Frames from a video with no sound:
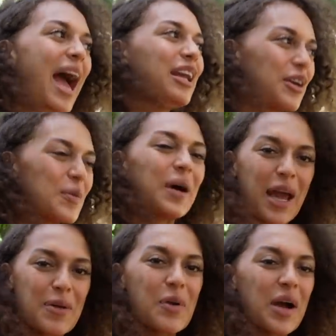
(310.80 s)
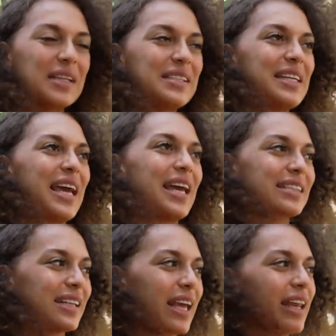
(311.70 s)
I know what yes, I want.
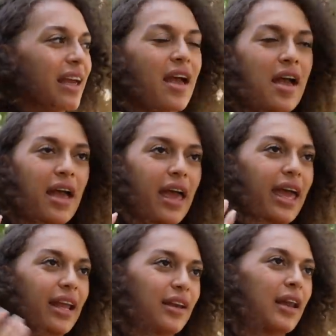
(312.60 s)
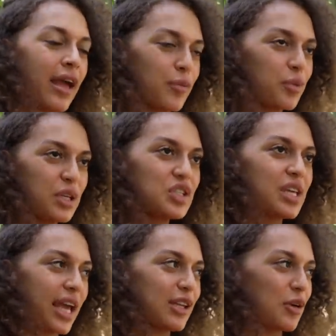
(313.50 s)
Yes, and I
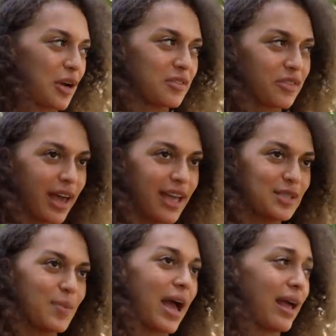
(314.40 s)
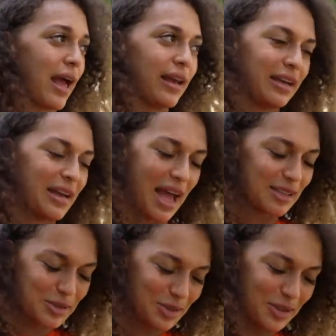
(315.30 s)
appreciate your advice, but I didn't
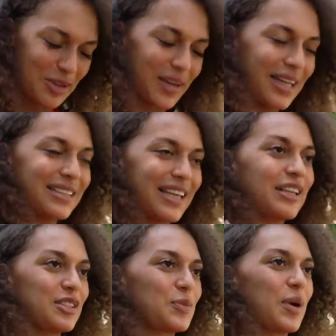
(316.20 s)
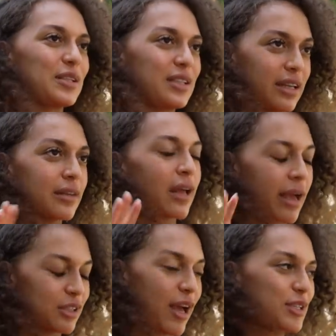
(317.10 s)
ask for it. I just
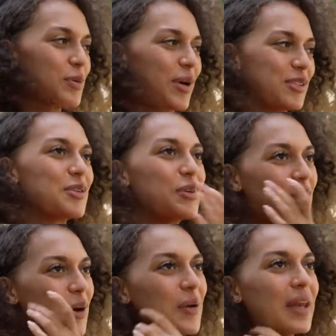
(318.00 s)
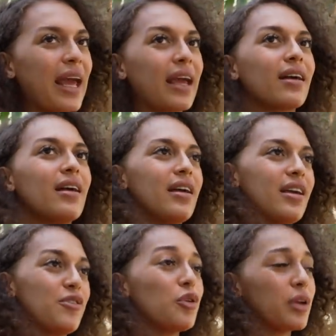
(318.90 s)
want to know like
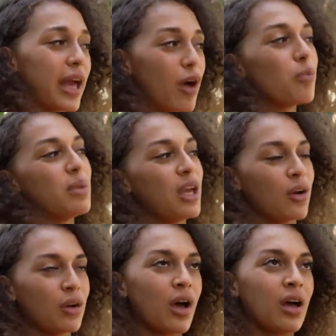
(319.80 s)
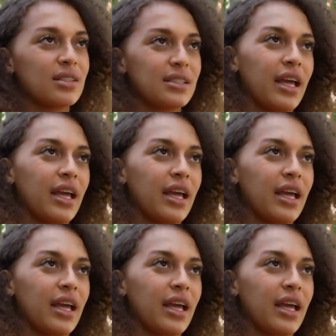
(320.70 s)
if you can help me or not.